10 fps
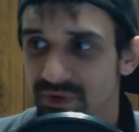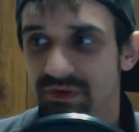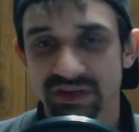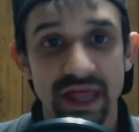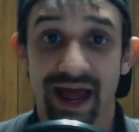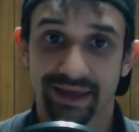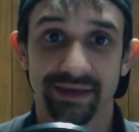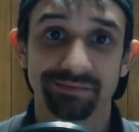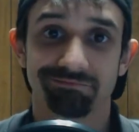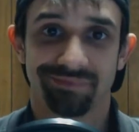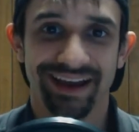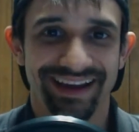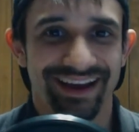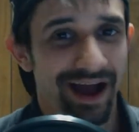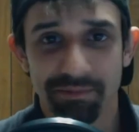slacking.
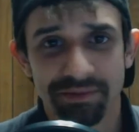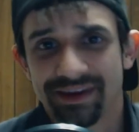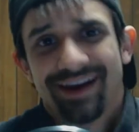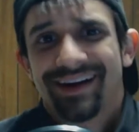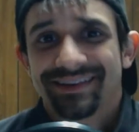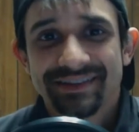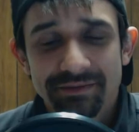I'm going to be honest.